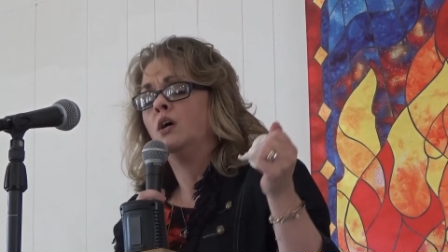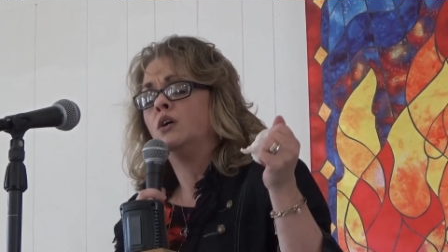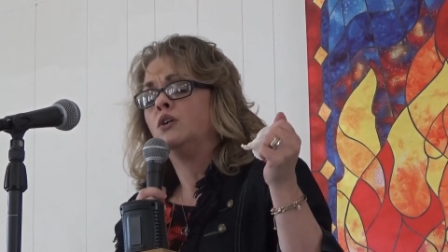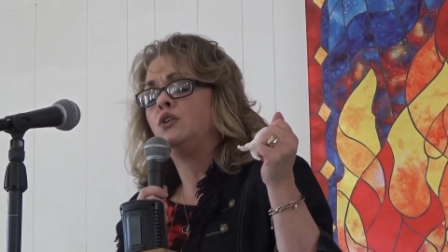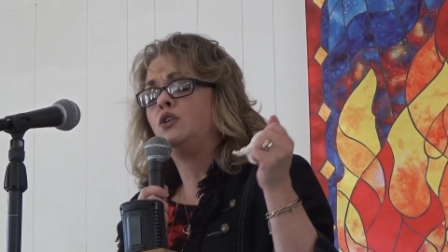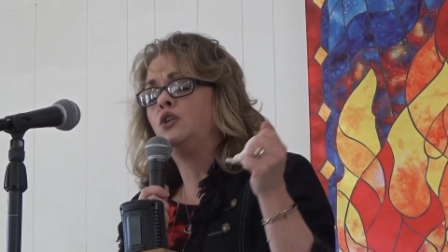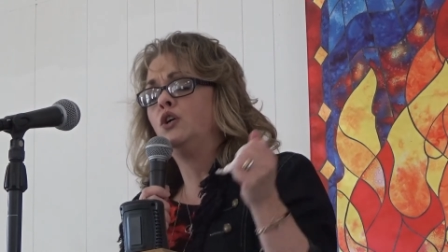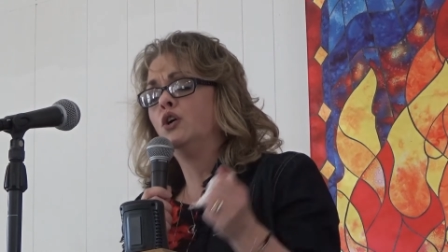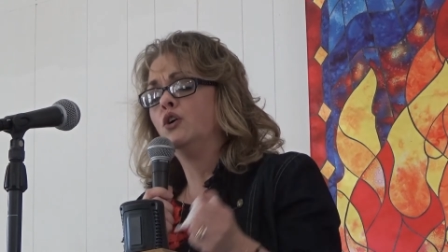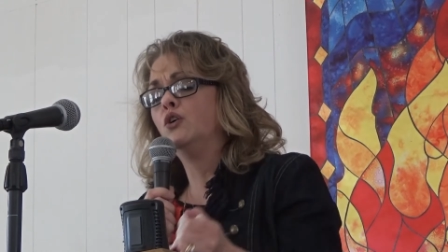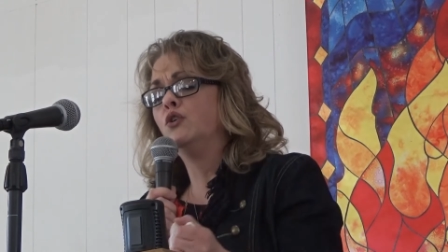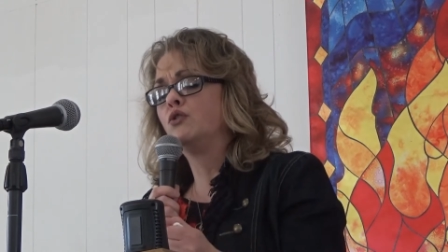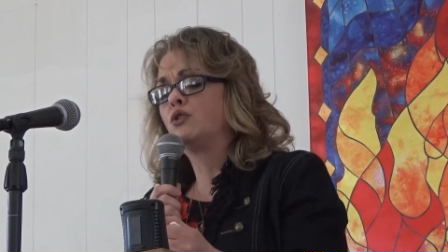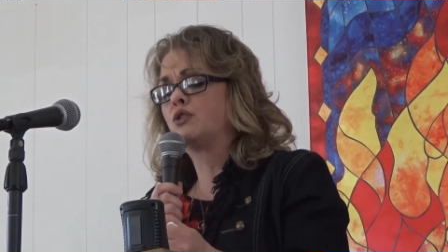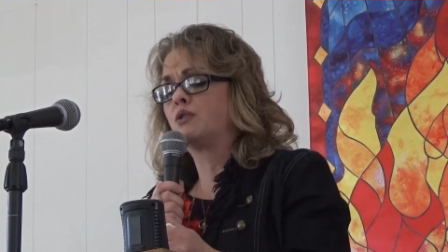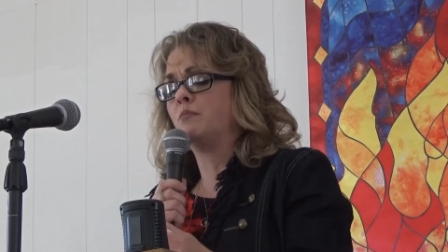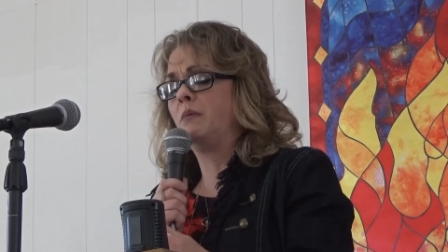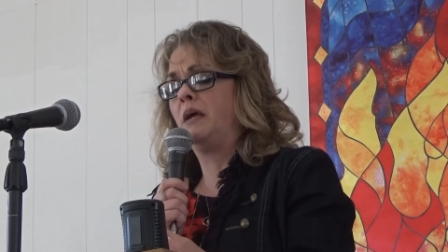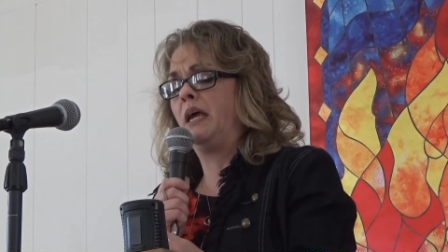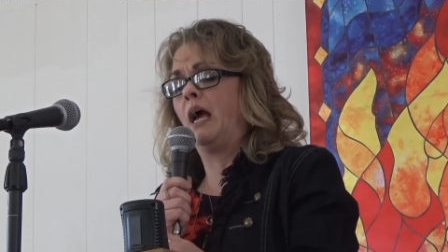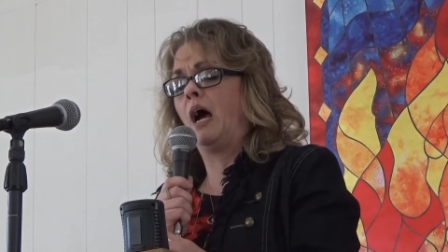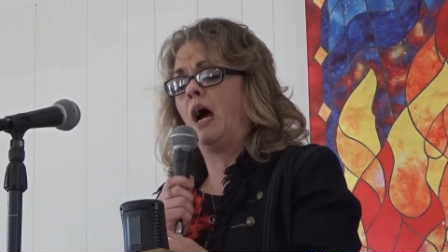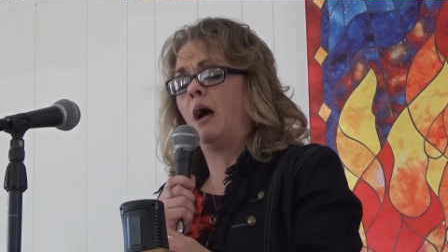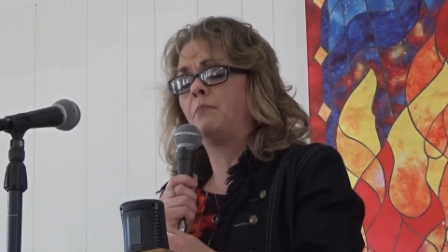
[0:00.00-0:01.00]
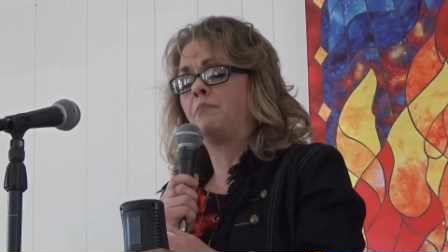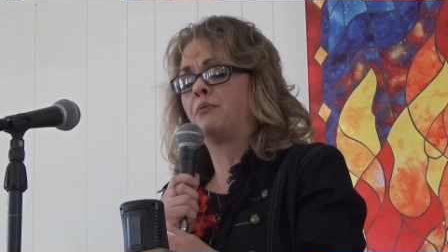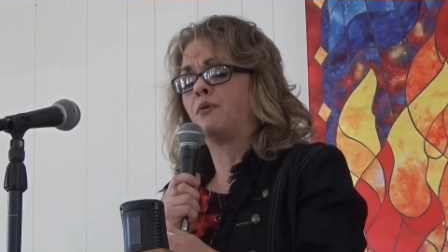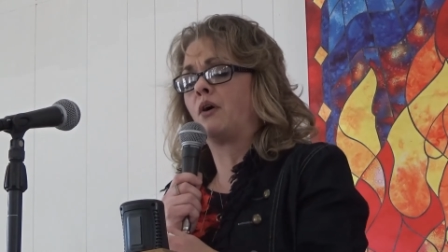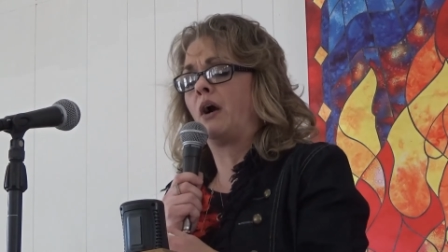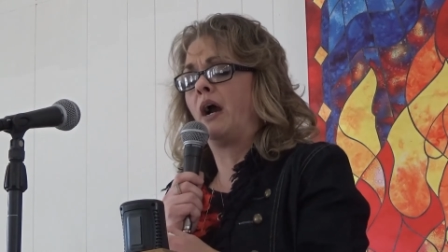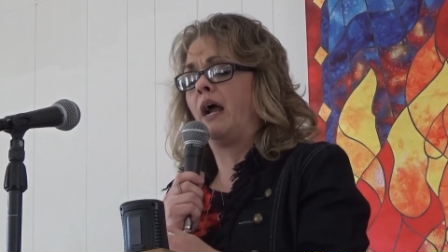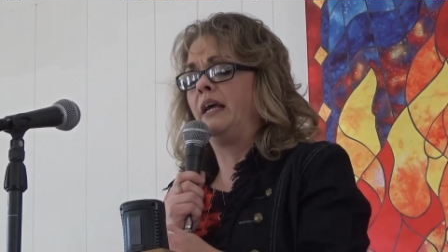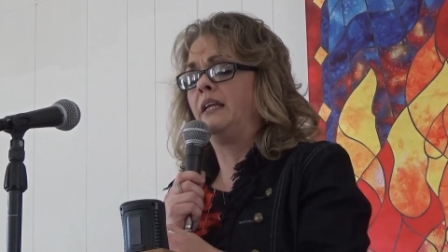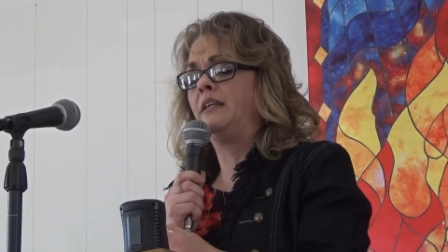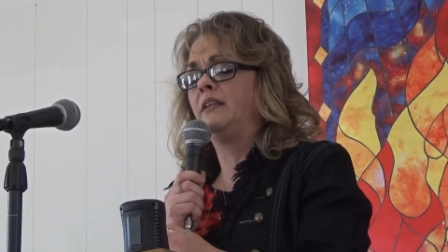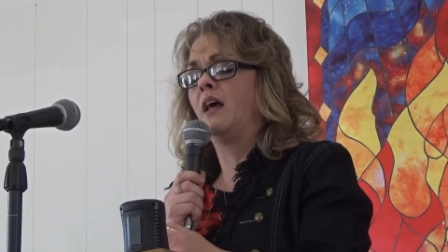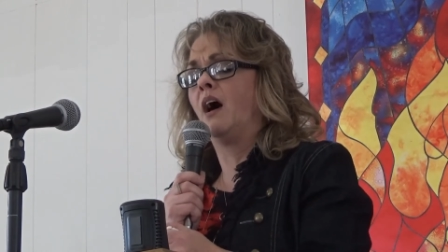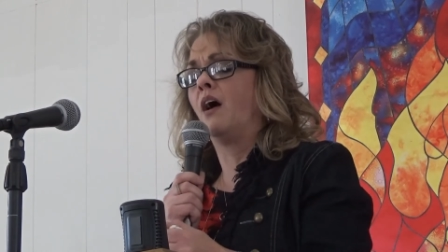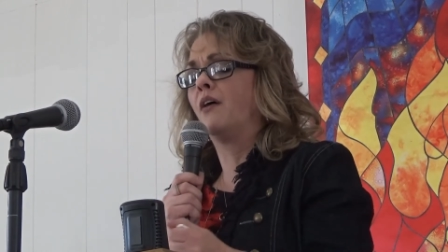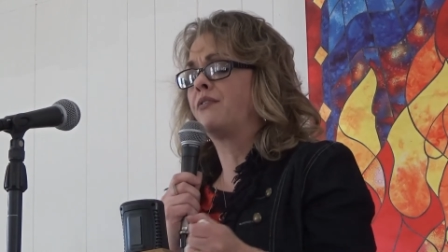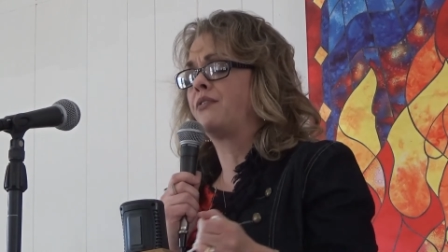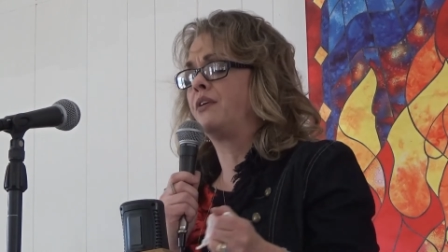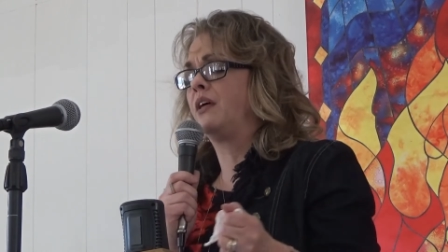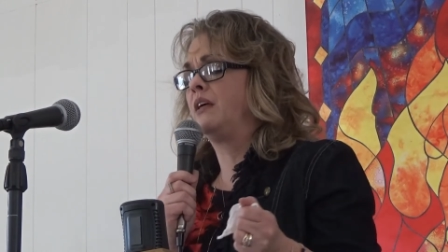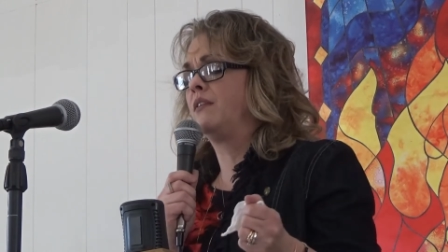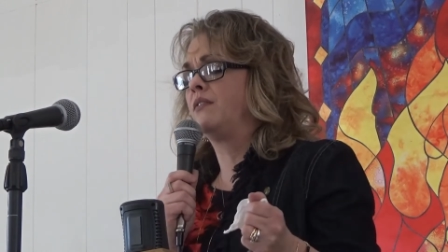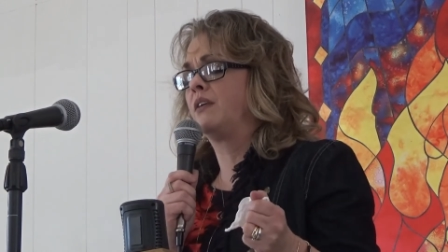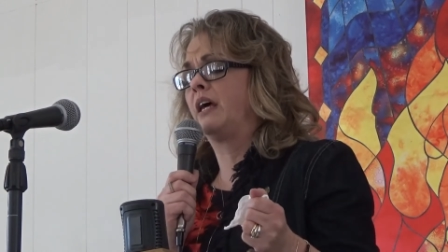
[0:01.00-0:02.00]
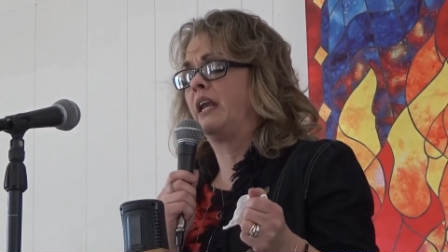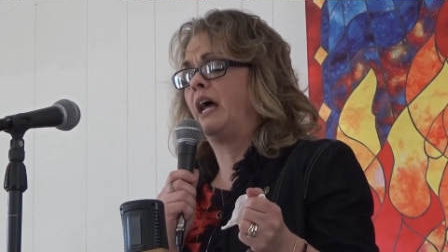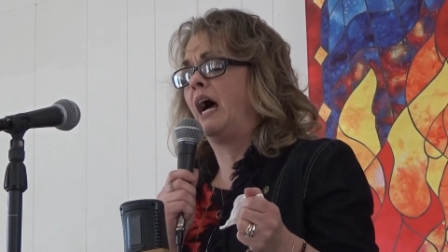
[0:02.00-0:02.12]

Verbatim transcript: Use me, I pray, nothing that